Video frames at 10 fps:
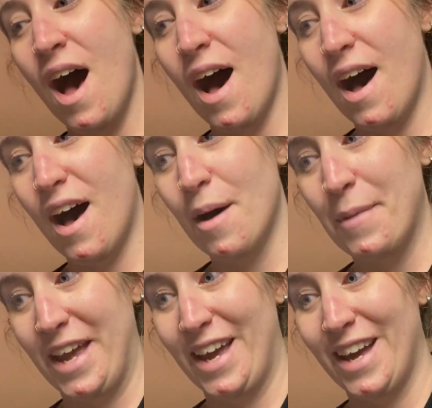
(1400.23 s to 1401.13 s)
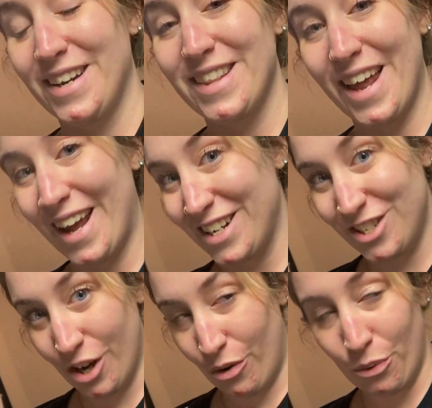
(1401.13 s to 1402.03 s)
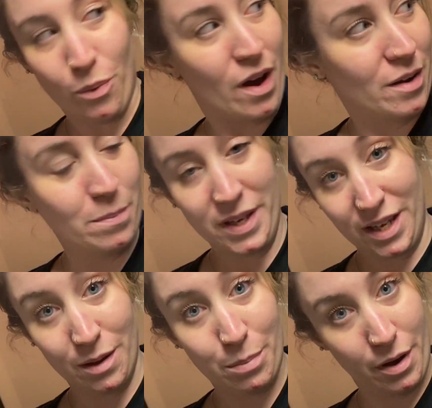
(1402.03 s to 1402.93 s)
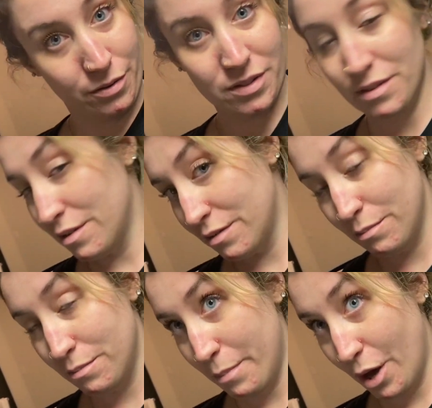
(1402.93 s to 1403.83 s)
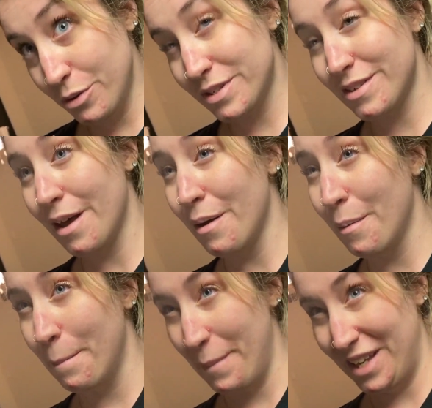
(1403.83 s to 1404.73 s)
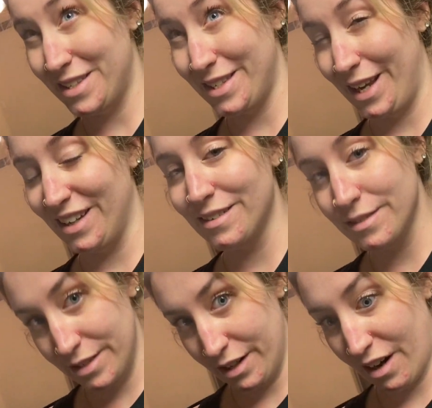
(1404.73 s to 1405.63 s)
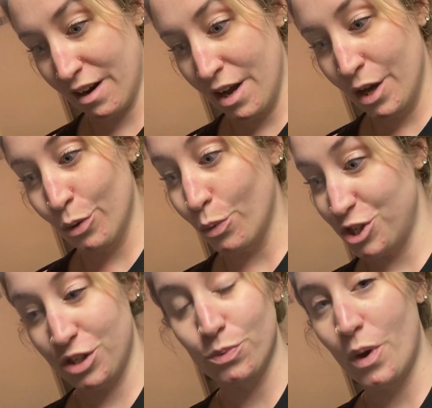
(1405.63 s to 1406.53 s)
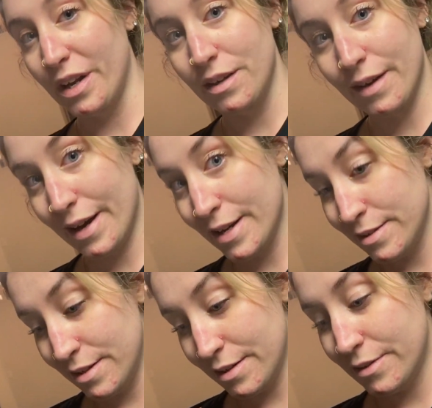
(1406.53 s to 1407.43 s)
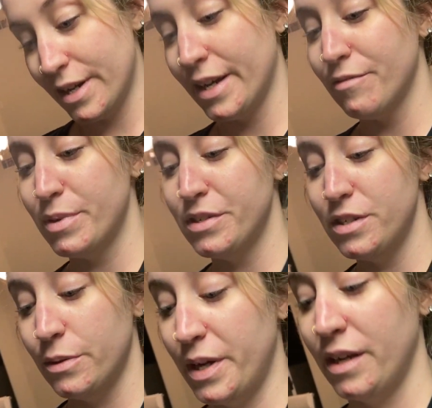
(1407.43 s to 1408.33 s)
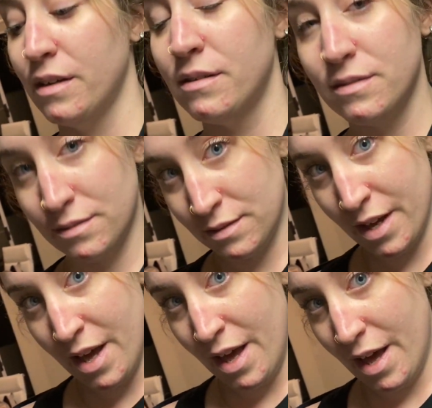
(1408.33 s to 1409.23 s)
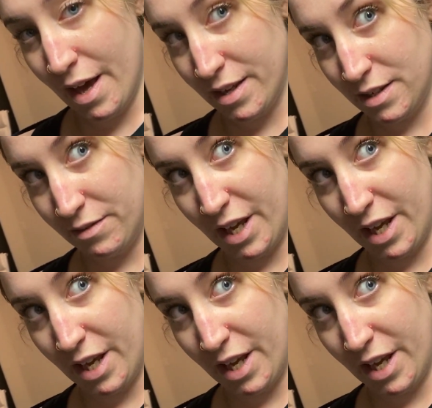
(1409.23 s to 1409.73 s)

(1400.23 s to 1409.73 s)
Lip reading: and then I don't want to be post-mating dinner, which is what you guys know I have been doing as of